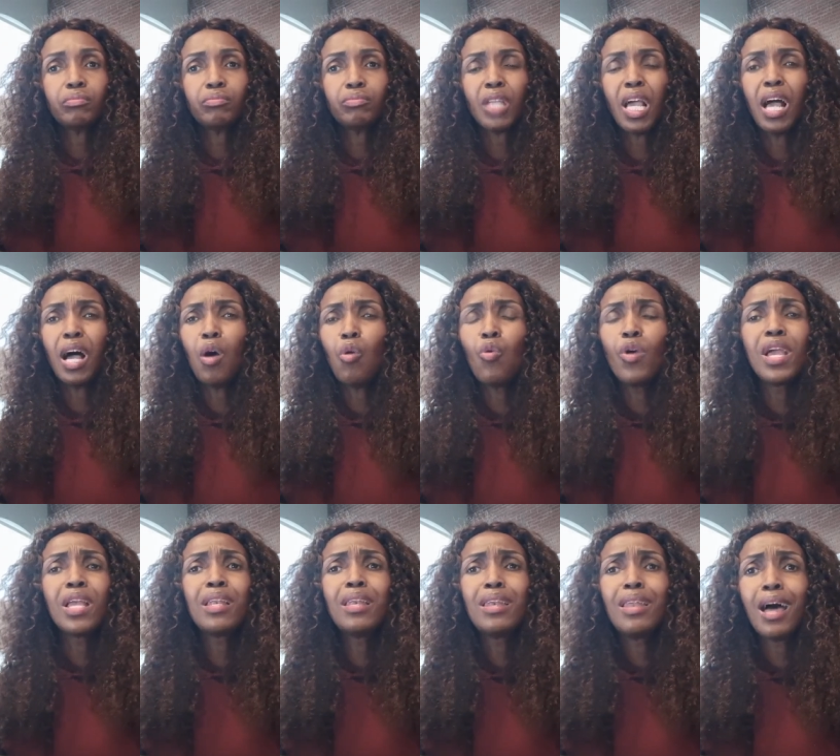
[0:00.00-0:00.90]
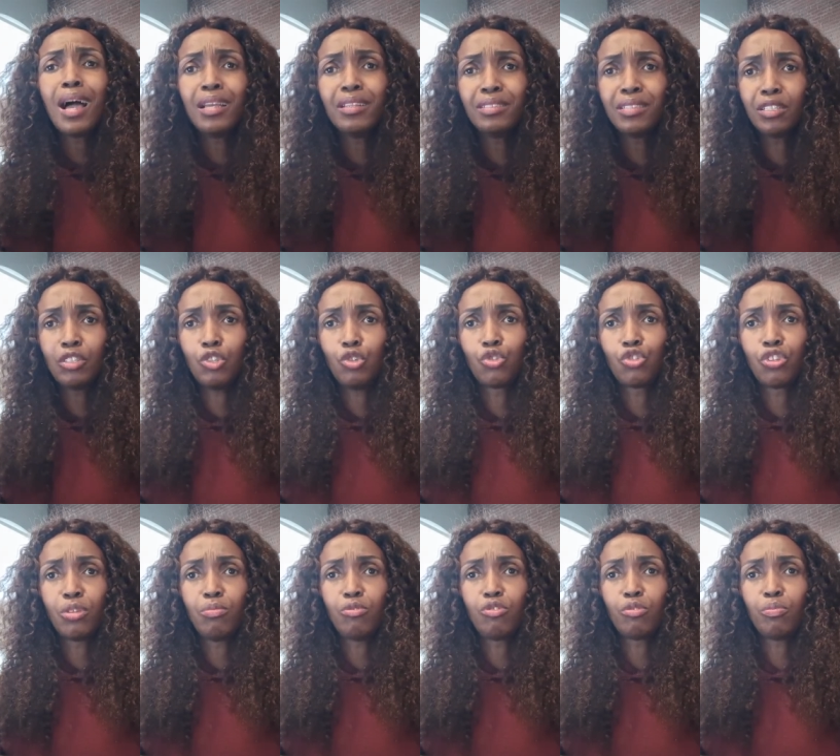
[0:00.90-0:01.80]
how enlightened you
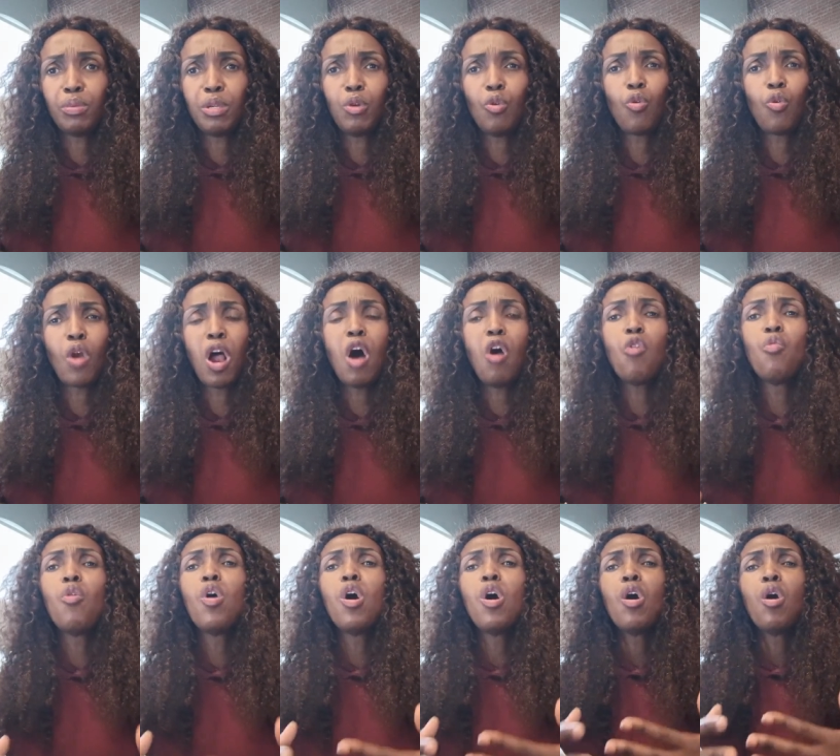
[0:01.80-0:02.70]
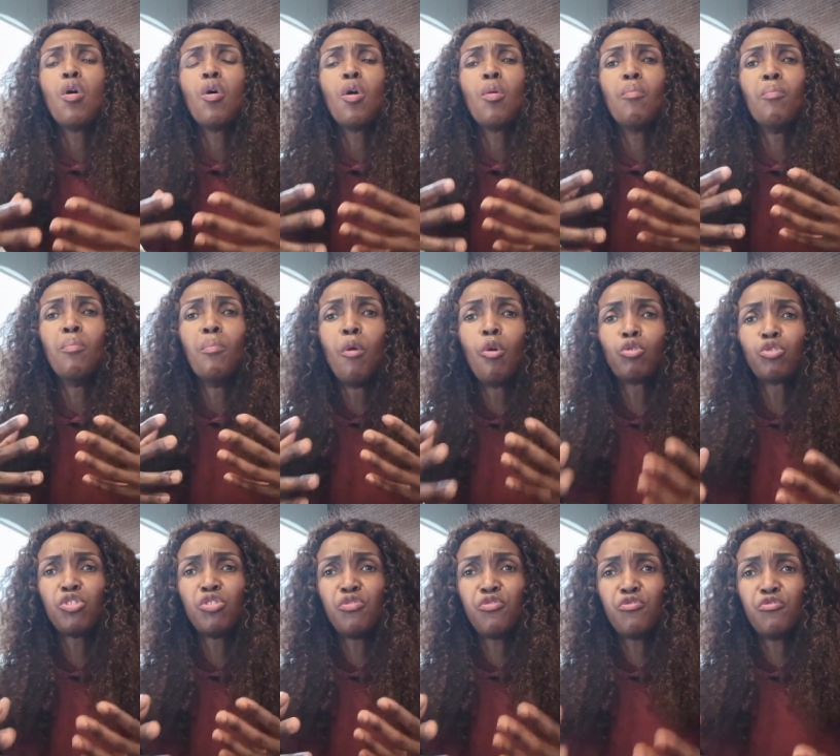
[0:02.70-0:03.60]
seem to be or how
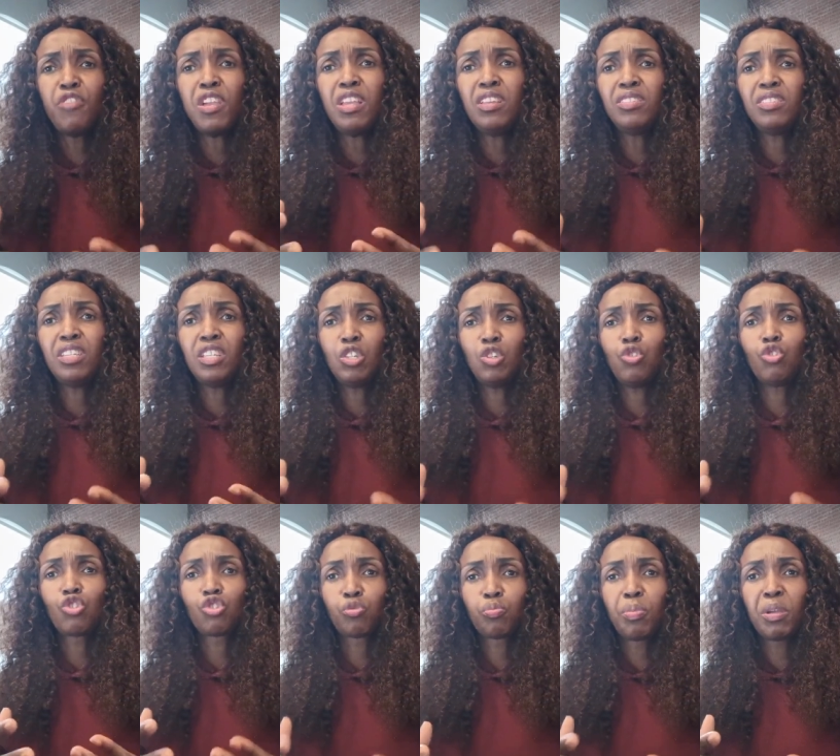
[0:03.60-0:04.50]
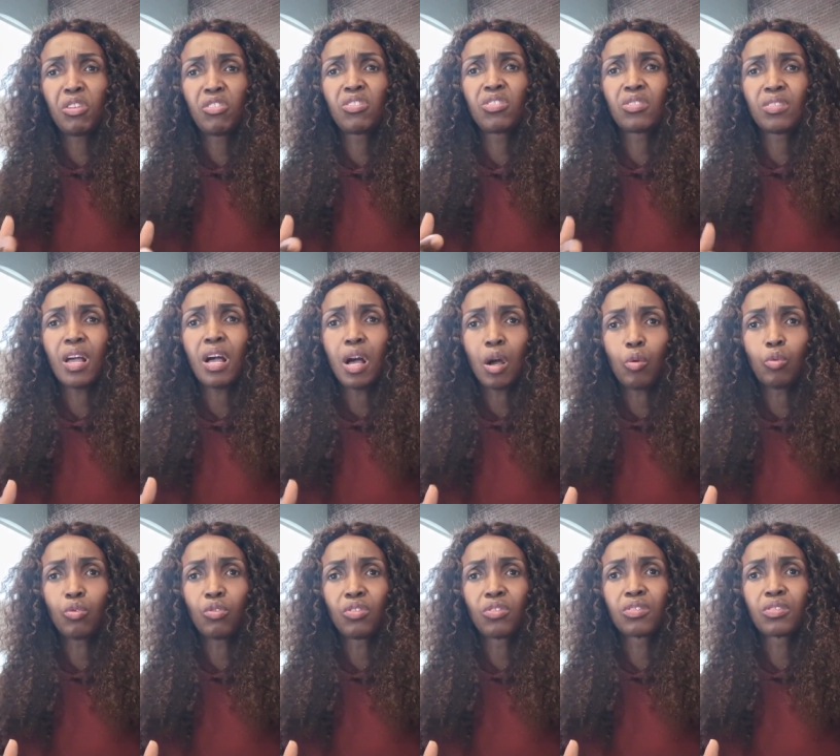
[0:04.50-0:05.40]
motivating your speech
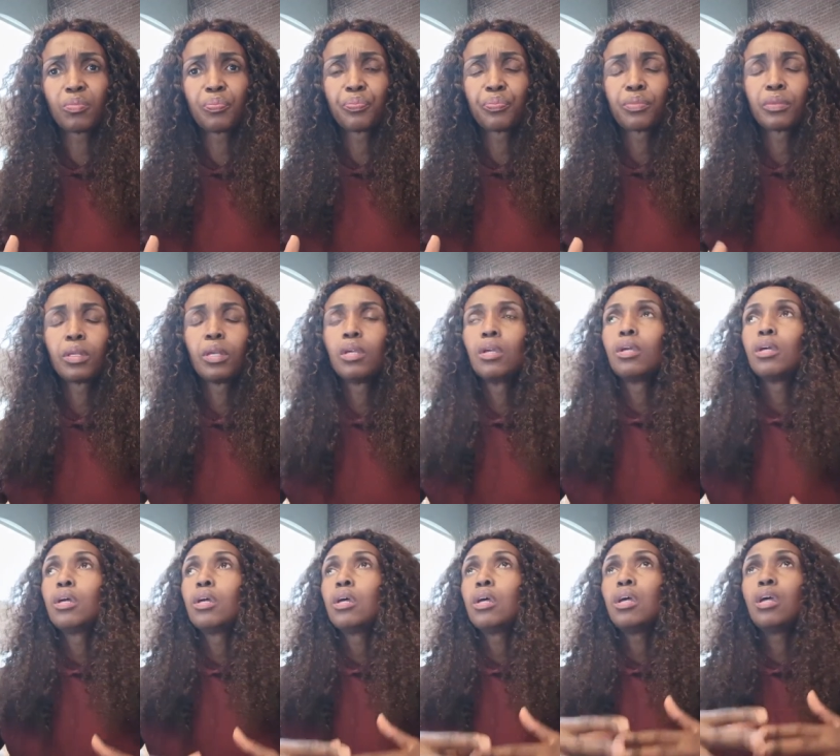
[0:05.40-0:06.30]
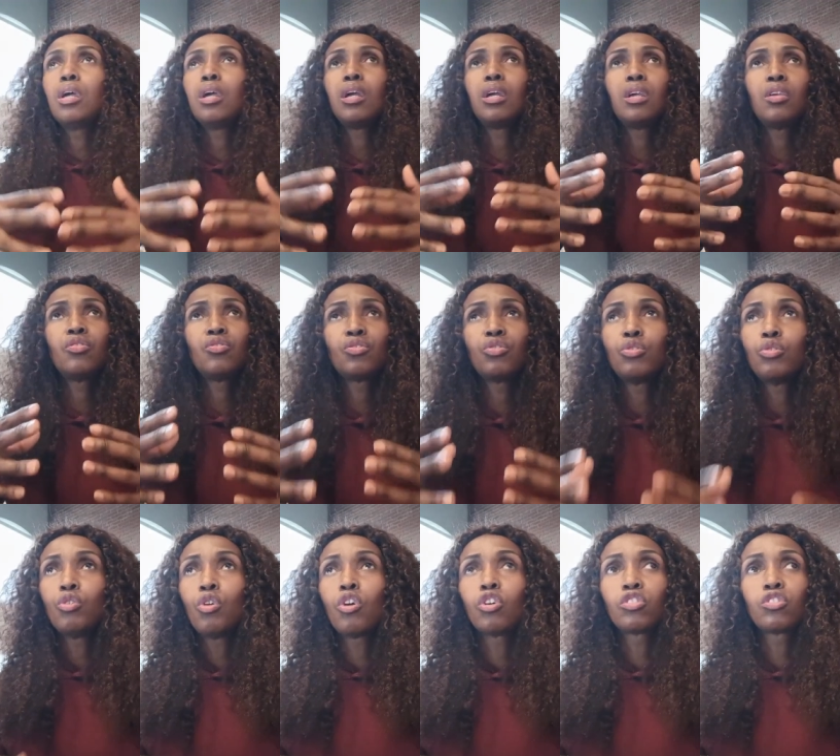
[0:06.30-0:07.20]
sounds. It is
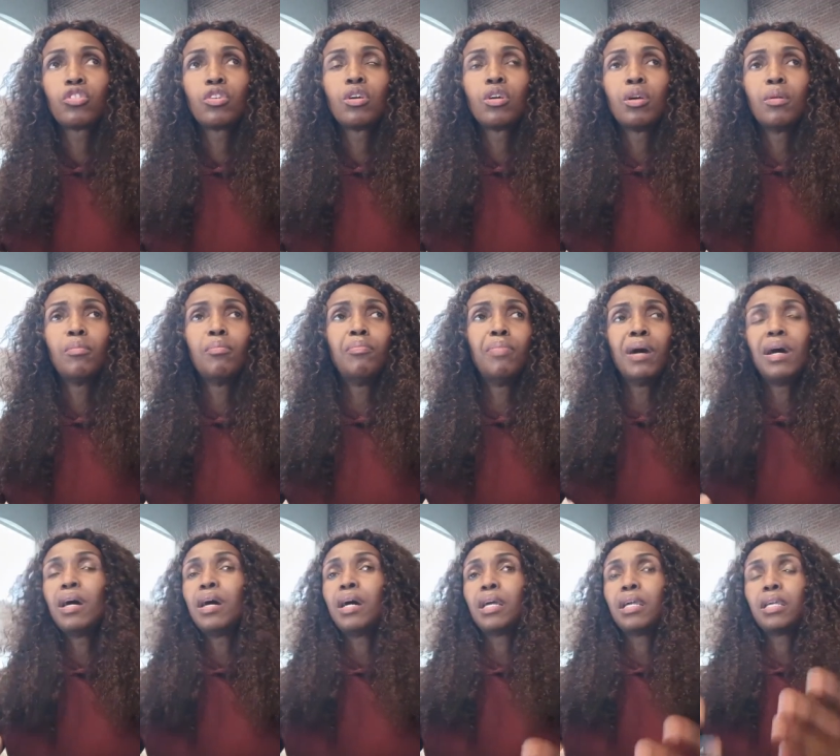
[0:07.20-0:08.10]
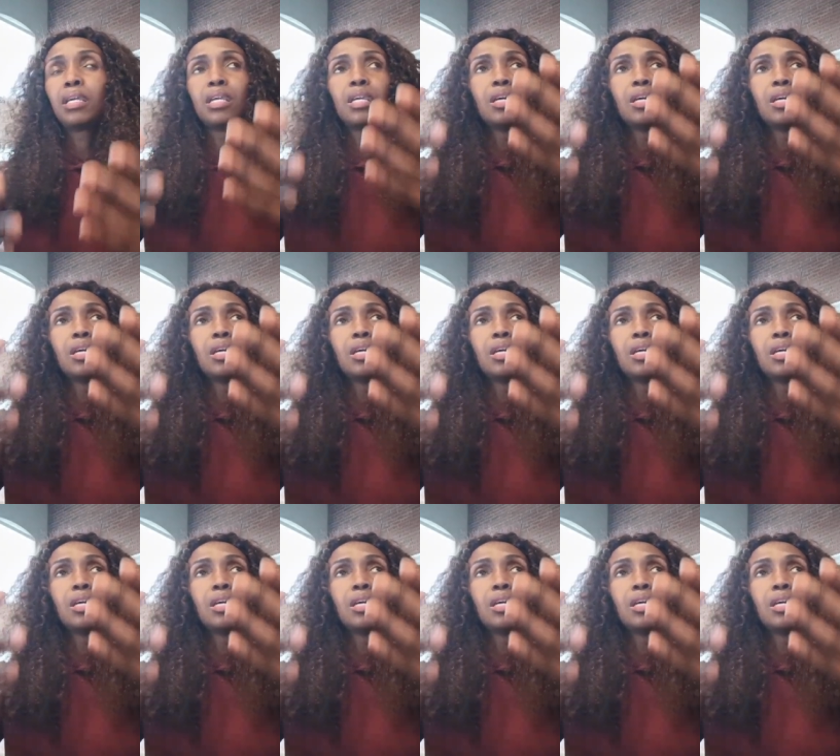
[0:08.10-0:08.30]
not by